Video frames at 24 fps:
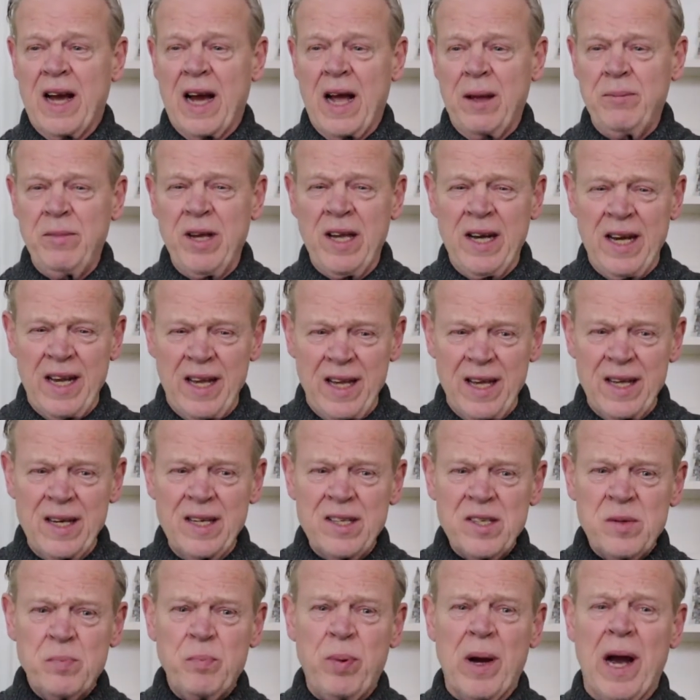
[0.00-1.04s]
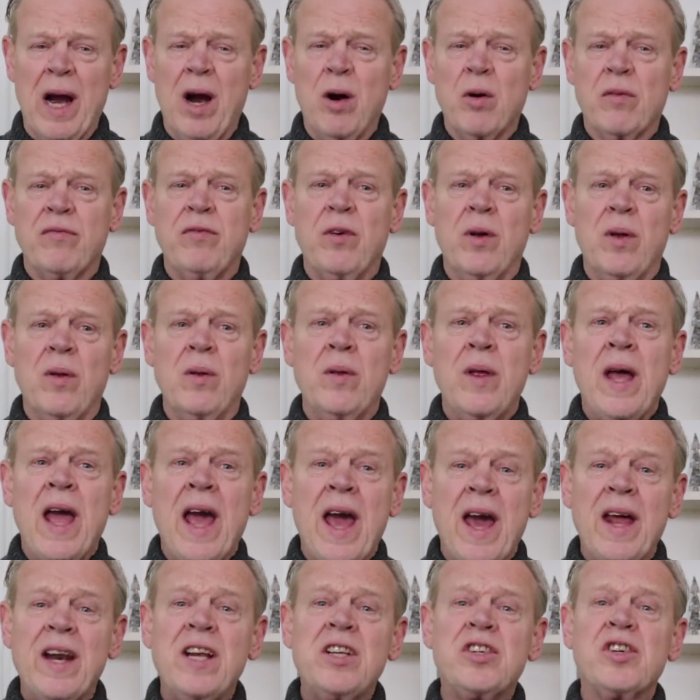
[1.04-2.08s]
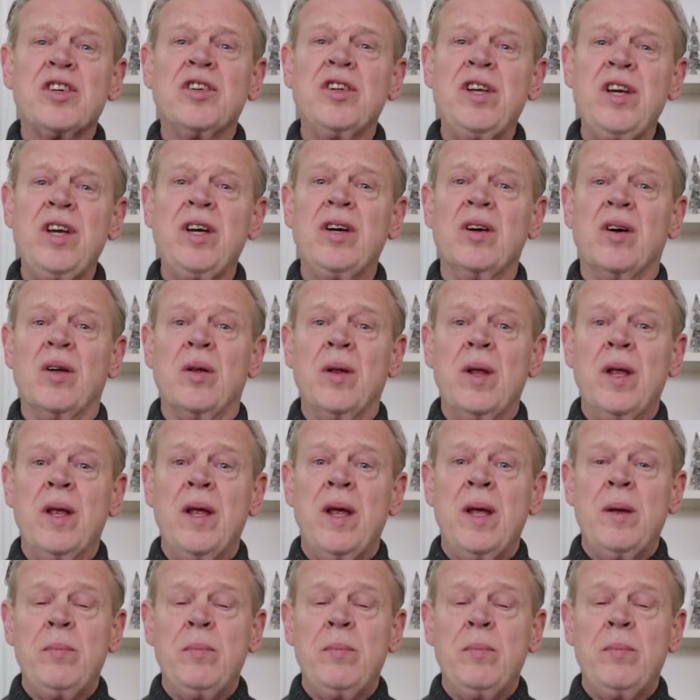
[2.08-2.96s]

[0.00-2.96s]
I mean, it is powerful and it's legal.